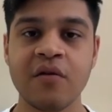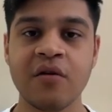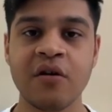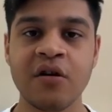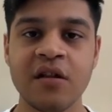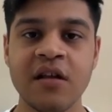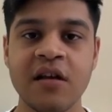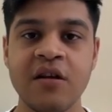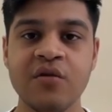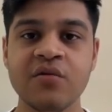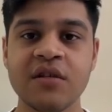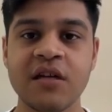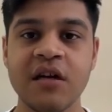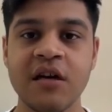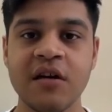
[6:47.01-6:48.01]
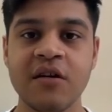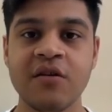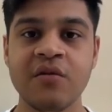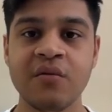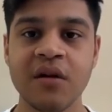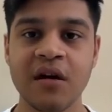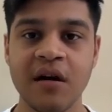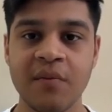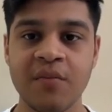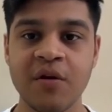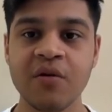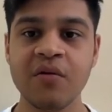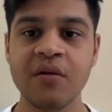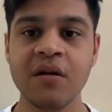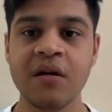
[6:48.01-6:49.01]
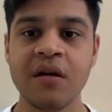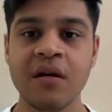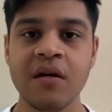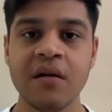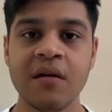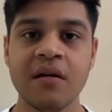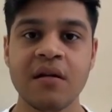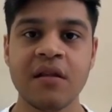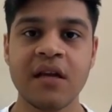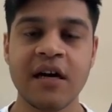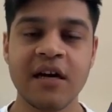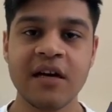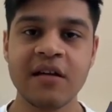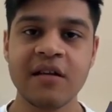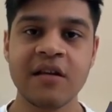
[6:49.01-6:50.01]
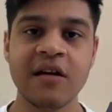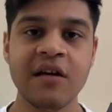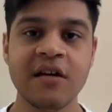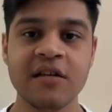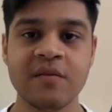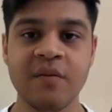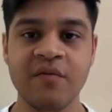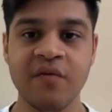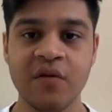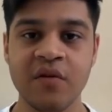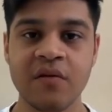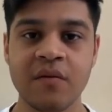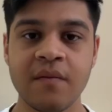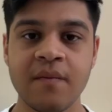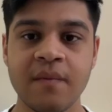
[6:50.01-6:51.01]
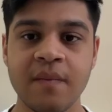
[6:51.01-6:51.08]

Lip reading: all the news related to the crypto that are 3 days before.